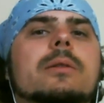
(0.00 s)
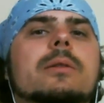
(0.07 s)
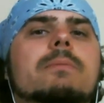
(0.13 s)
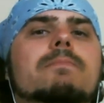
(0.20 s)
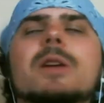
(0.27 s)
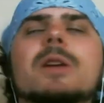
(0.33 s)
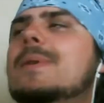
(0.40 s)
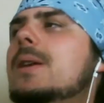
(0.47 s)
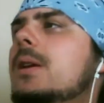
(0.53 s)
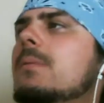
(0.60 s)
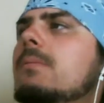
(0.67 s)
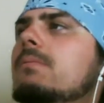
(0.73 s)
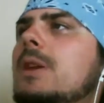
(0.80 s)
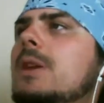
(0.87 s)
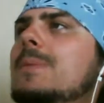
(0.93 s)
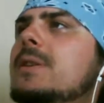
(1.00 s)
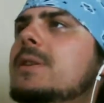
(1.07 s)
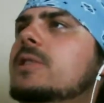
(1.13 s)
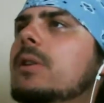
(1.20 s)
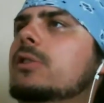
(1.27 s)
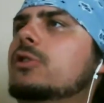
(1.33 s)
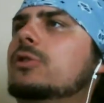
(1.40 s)
maybe
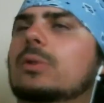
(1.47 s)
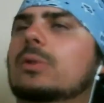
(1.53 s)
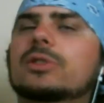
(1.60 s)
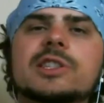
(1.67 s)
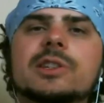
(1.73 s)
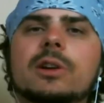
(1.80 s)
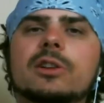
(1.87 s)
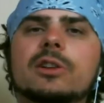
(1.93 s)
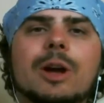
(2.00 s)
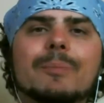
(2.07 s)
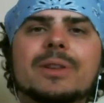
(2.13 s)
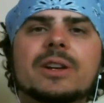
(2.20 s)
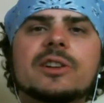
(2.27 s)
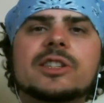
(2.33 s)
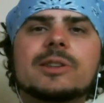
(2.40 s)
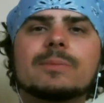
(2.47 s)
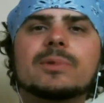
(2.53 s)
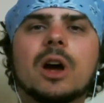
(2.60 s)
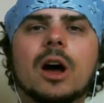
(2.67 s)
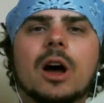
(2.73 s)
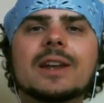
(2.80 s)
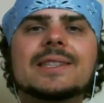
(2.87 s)
we'll just start jumping into some
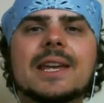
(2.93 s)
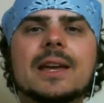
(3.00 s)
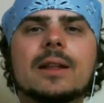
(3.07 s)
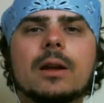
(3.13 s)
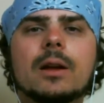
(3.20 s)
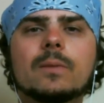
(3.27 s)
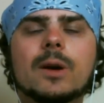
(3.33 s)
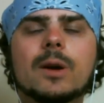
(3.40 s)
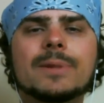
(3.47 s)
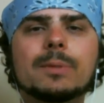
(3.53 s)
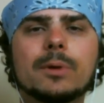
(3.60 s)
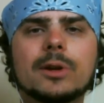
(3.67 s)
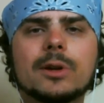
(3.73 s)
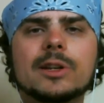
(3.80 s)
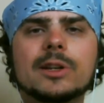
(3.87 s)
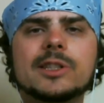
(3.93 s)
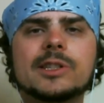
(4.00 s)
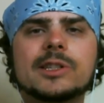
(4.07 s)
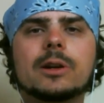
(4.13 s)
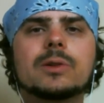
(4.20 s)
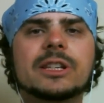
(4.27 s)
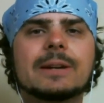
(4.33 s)
content on what people can start
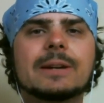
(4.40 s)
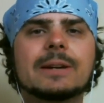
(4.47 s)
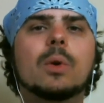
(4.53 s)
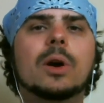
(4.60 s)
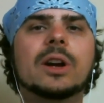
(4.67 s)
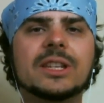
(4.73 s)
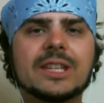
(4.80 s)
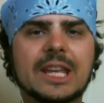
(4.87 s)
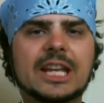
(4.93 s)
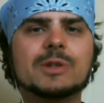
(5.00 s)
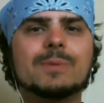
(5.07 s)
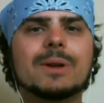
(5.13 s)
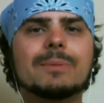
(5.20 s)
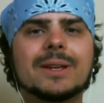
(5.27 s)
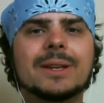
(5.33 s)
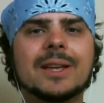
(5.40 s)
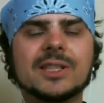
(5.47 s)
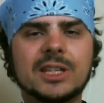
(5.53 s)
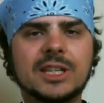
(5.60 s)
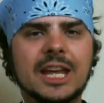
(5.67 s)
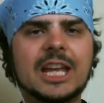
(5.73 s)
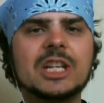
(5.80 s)
doing to get more engagement, because
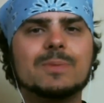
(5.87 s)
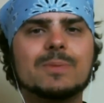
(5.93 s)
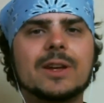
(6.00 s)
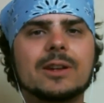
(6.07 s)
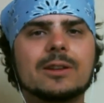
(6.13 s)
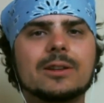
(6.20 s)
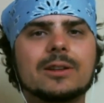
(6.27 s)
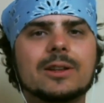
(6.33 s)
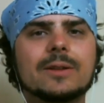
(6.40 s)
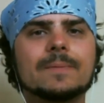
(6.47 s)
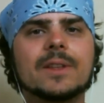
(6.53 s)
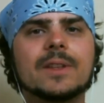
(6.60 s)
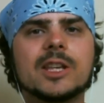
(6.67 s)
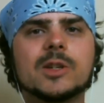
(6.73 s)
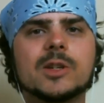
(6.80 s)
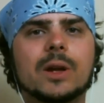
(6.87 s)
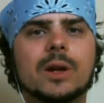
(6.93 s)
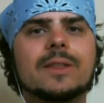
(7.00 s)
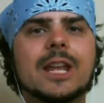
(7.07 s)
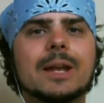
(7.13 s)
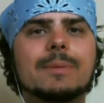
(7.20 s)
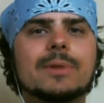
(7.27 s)
engagement is really
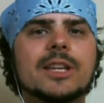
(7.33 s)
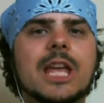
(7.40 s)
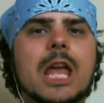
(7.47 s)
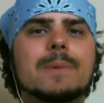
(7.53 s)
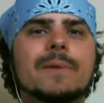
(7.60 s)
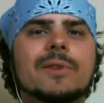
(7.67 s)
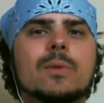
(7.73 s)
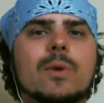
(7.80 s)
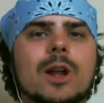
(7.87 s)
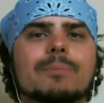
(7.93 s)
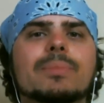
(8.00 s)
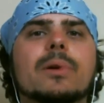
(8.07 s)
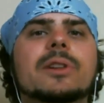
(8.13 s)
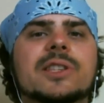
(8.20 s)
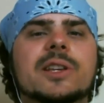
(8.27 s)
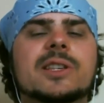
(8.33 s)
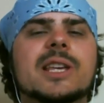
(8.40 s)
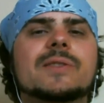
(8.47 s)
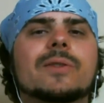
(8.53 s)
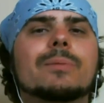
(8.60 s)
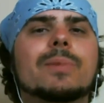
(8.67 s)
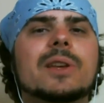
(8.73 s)
the name of the game if you want to build a
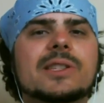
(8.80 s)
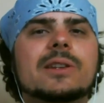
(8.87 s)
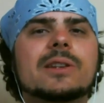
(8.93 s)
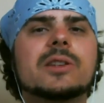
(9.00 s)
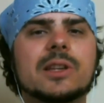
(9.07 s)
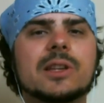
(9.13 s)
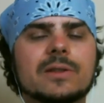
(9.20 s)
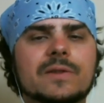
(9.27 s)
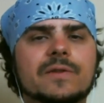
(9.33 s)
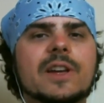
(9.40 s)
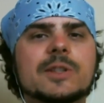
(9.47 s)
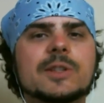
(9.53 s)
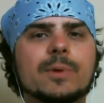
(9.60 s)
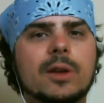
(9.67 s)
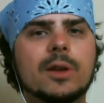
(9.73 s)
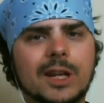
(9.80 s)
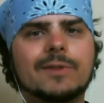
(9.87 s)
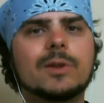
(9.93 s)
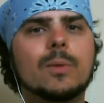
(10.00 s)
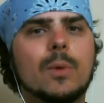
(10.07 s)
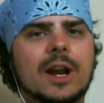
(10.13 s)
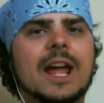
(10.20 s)
successful business on Facebook and
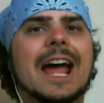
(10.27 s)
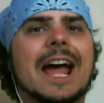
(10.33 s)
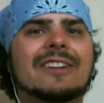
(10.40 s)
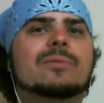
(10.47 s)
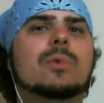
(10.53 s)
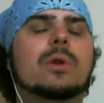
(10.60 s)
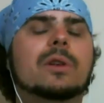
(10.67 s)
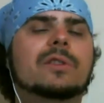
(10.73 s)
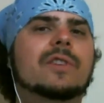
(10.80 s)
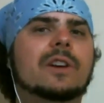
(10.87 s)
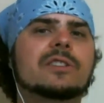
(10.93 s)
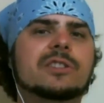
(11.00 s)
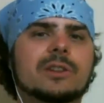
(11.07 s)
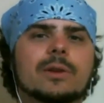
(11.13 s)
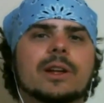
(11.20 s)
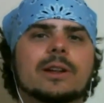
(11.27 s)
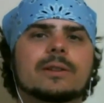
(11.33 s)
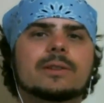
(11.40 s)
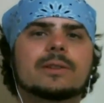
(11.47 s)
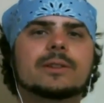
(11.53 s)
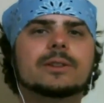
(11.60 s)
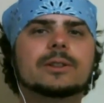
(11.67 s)
if you want to have more fun doing
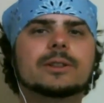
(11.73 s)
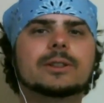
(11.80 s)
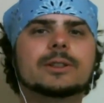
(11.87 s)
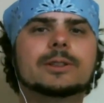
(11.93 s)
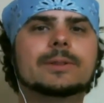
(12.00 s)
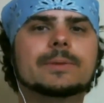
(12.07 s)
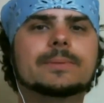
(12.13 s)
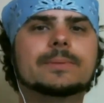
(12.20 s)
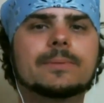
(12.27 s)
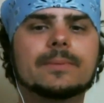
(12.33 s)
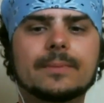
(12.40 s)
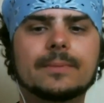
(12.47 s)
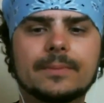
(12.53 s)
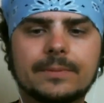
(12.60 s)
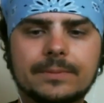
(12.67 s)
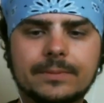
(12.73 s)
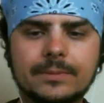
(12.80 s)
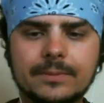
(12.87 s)
it.